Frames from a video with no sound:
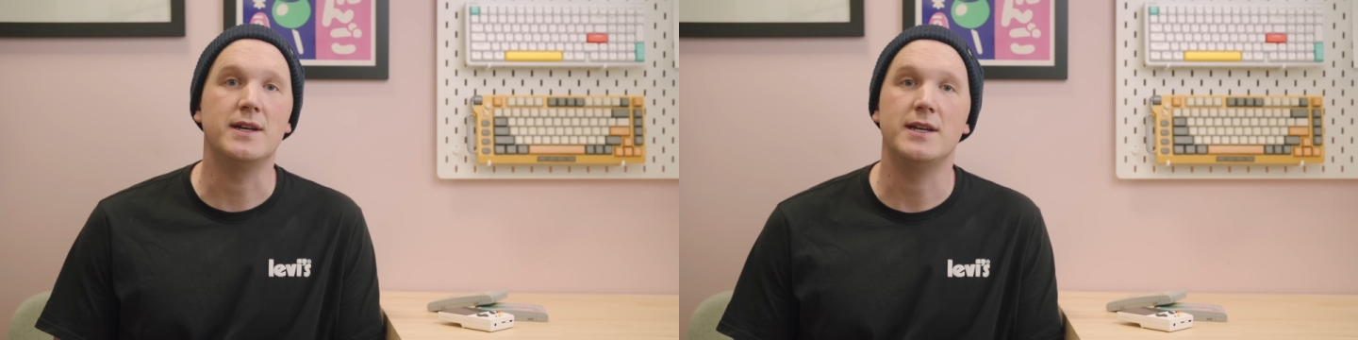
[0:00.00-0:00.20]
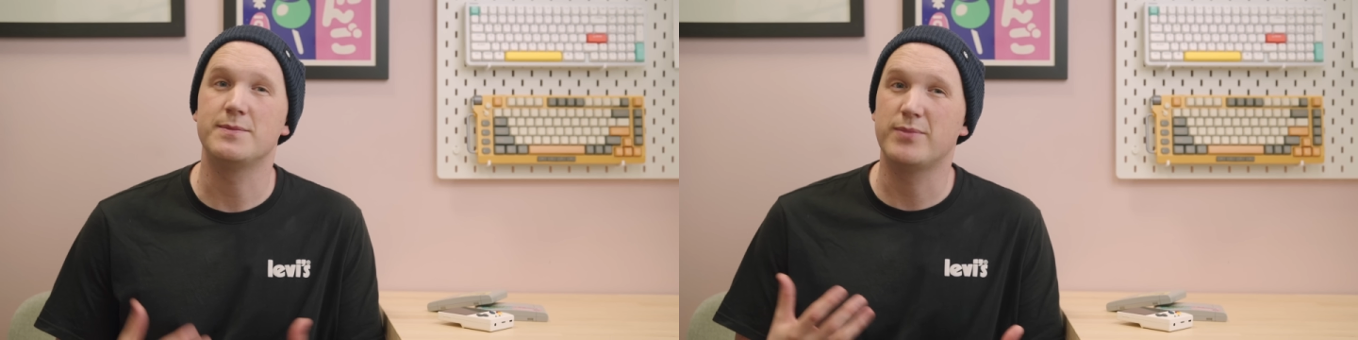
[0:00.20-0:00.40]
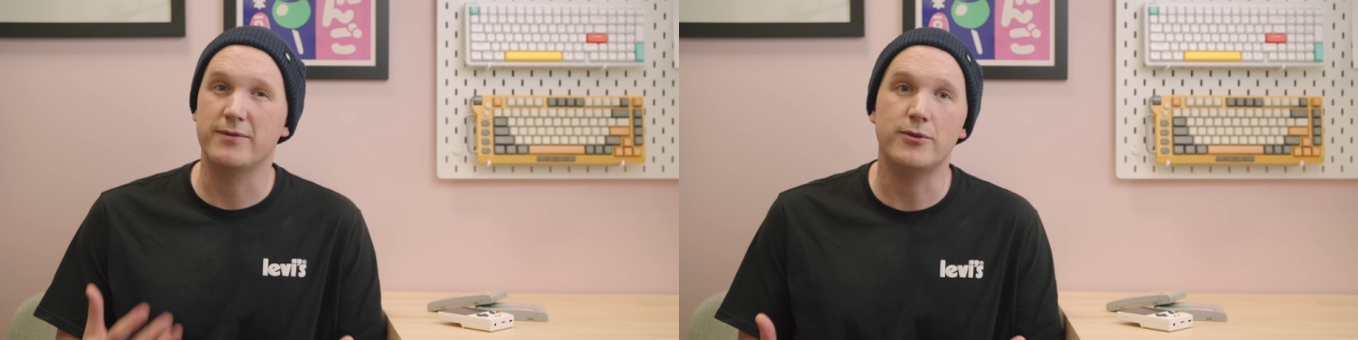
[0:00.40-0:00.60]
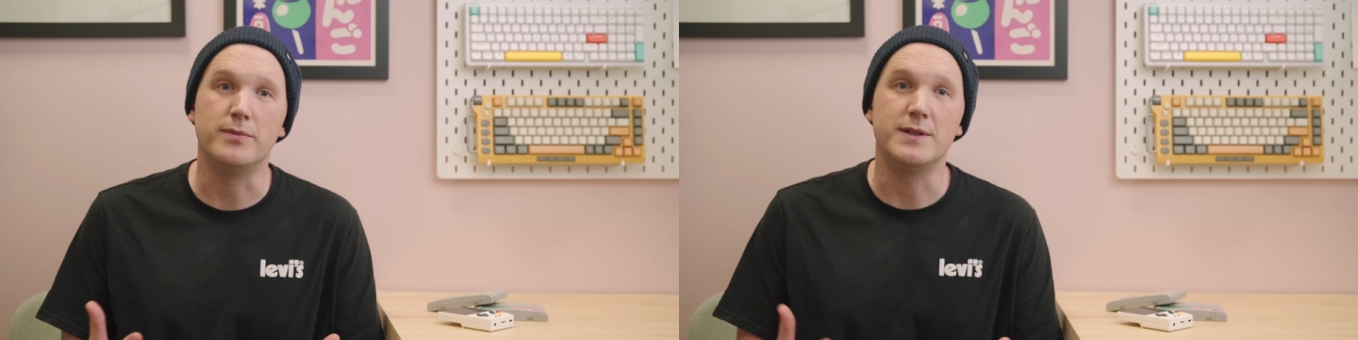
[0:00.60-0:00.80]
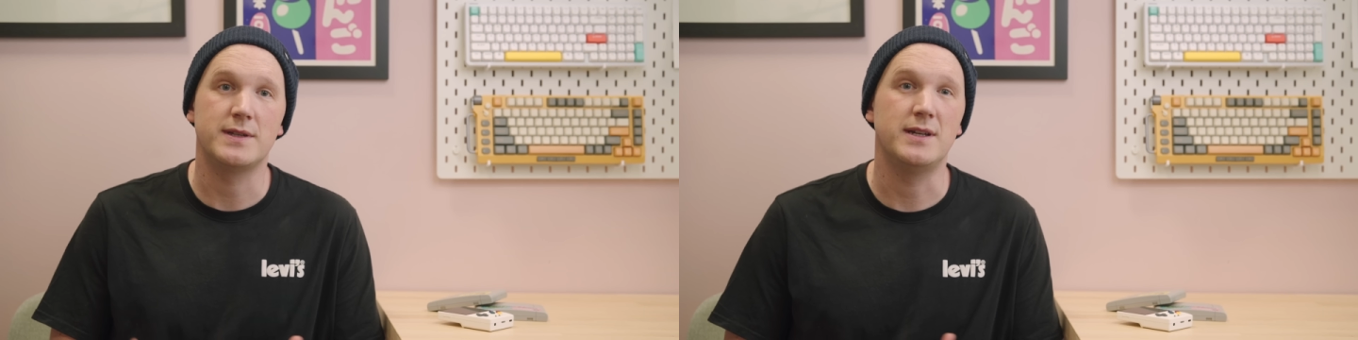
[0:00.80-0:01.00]
is
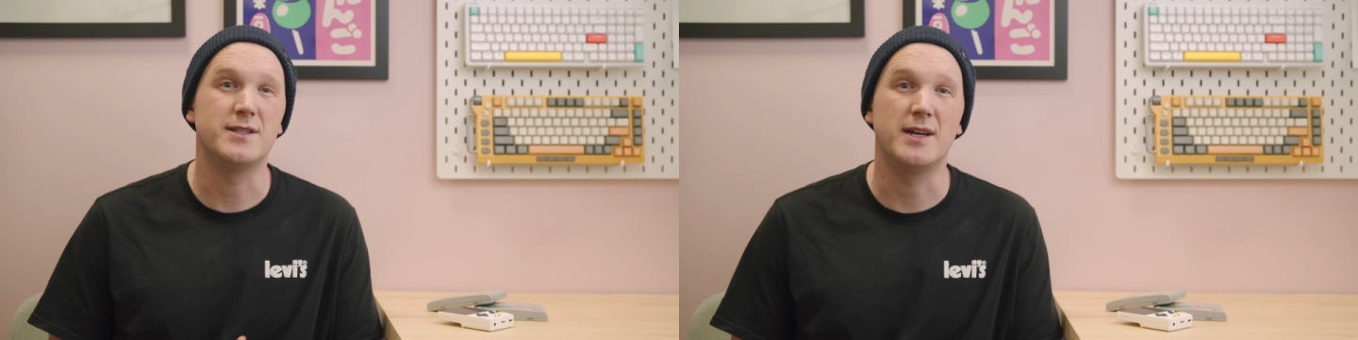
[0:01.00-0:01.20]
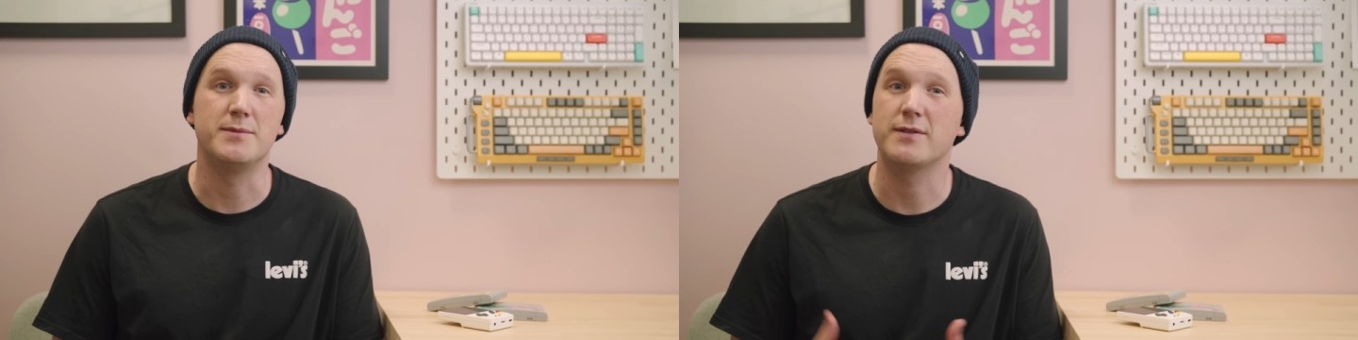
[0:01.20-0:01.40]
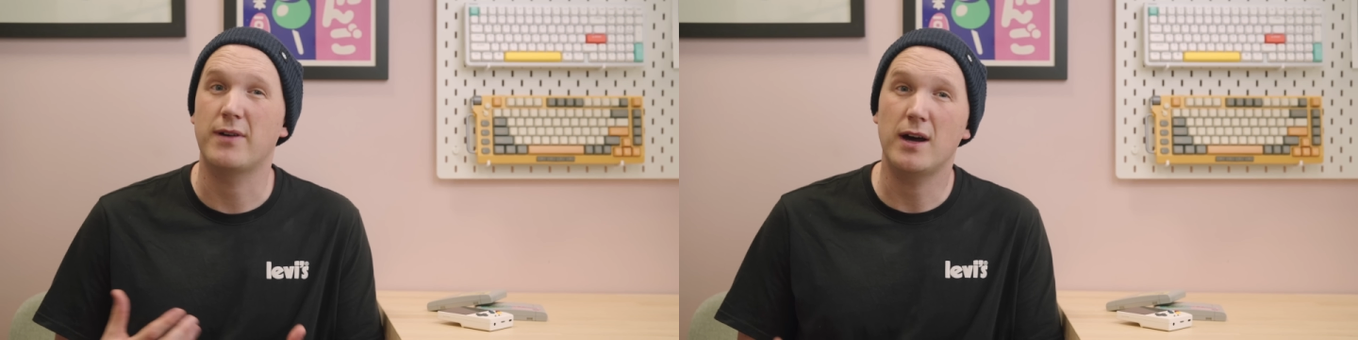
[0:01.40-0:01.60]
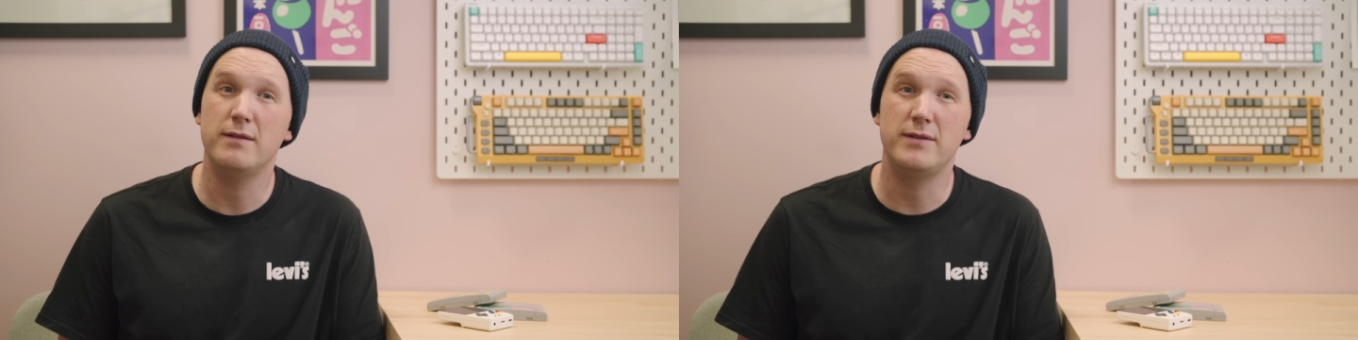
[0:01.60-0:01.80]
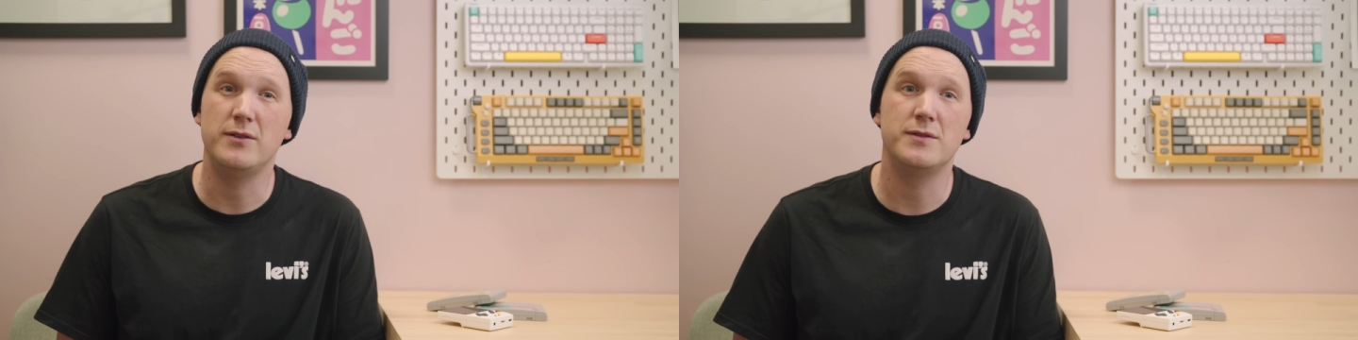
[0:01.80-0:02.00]
performance in terms of high
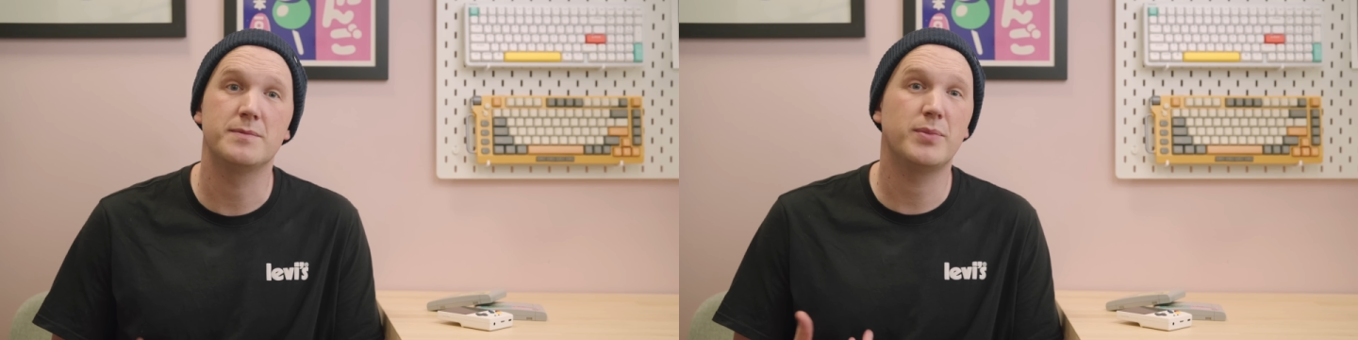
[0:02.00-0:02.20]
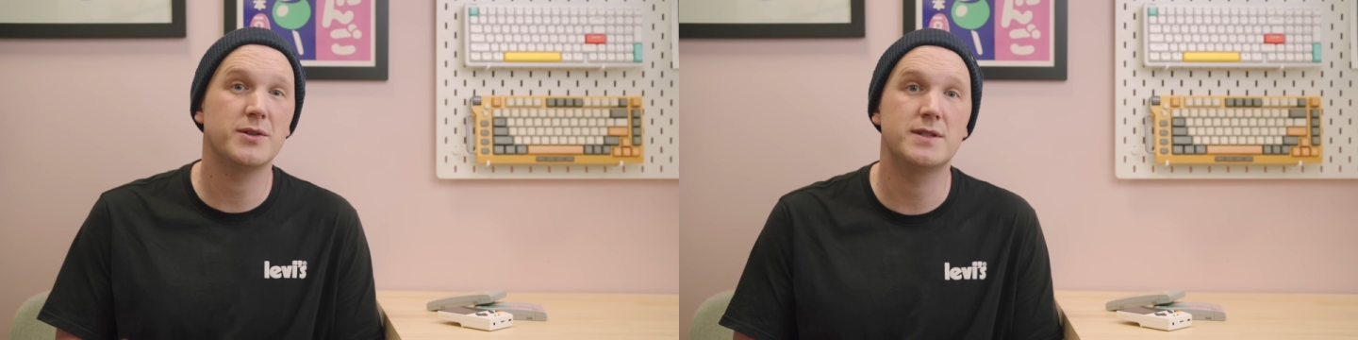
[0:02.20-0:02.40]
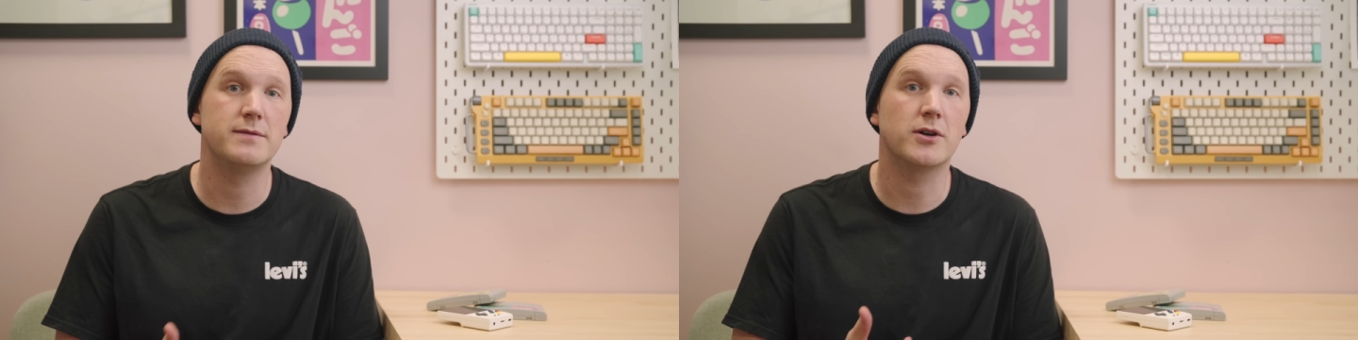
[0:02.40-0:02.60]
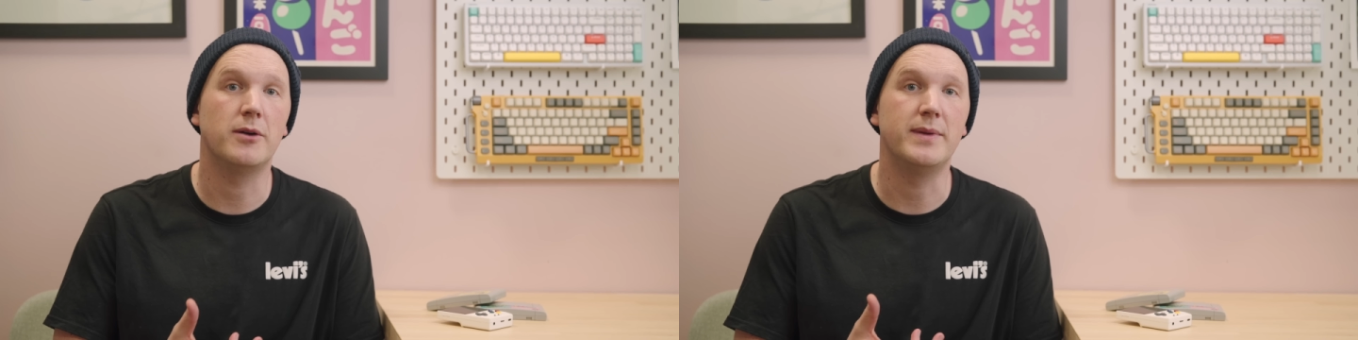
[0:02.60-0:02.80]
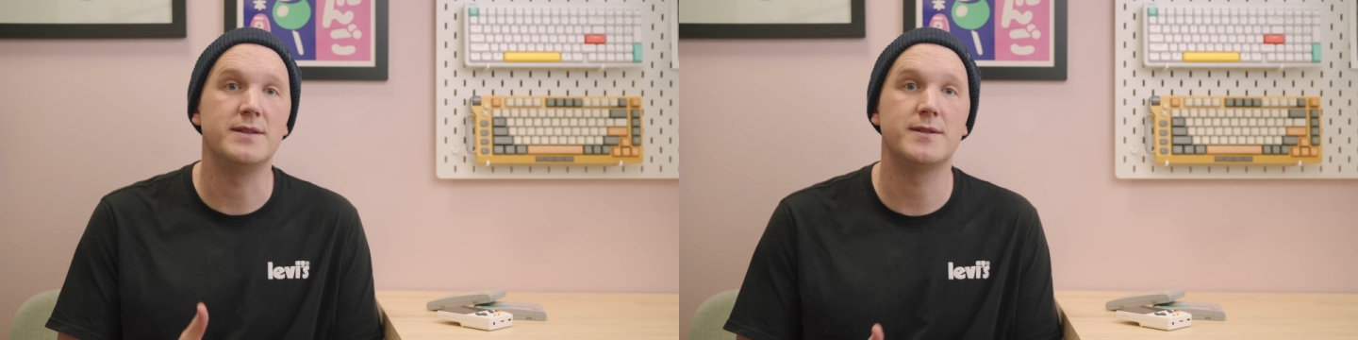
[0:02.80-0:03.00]
views, positive
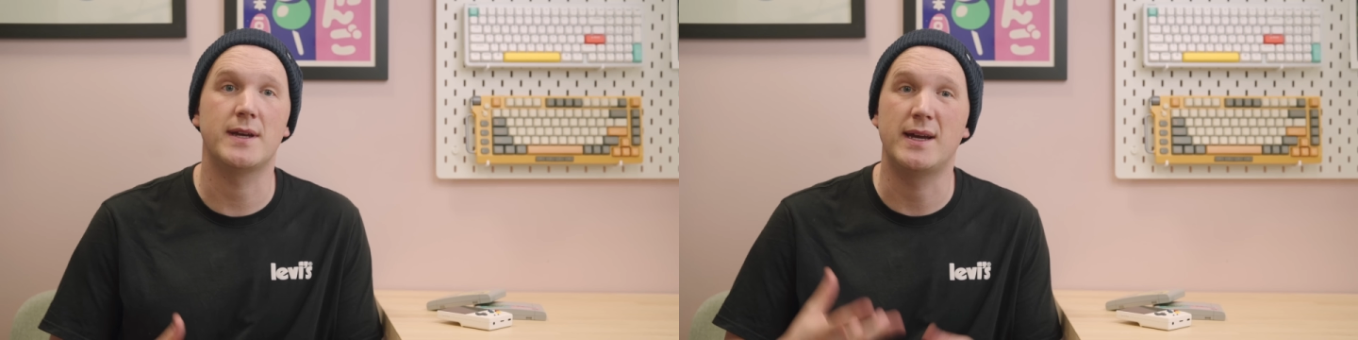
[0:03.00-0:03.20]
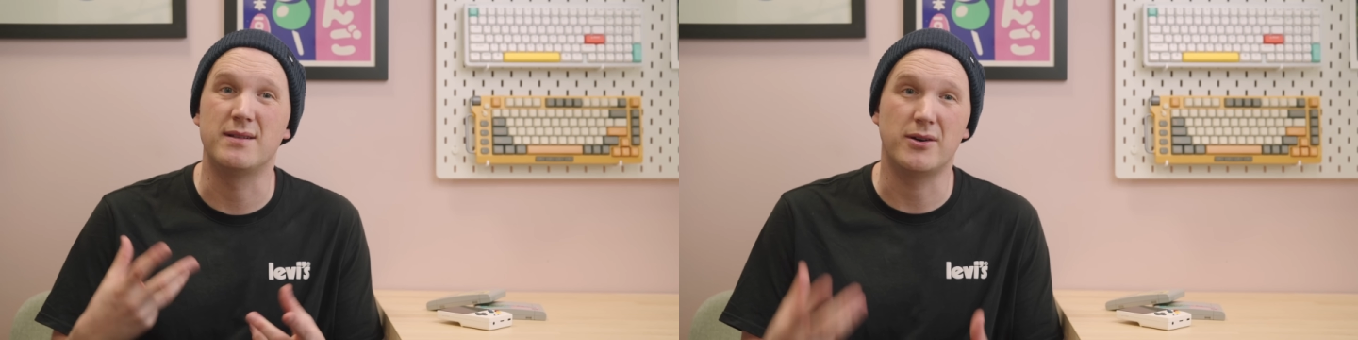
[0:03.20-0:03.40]
comments, and